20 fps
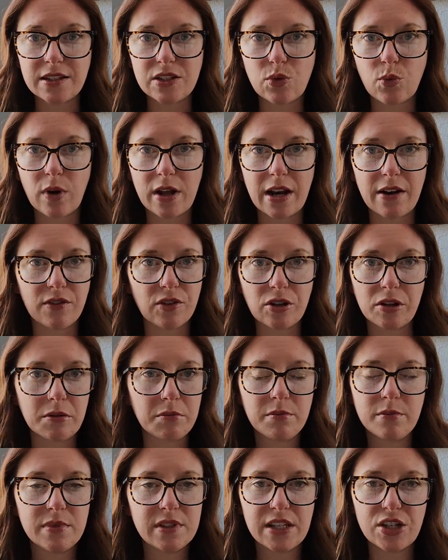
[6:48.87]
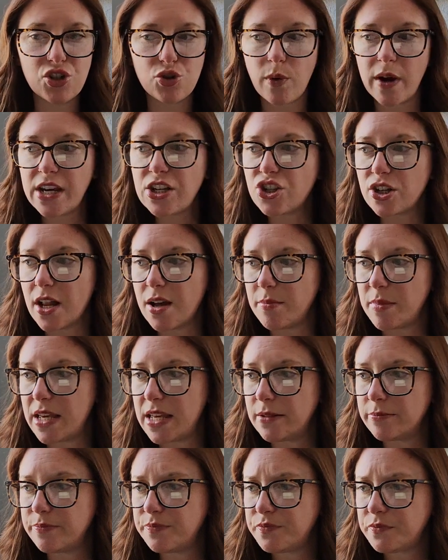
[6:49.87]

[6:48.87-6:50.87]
to whatever situation I'm in.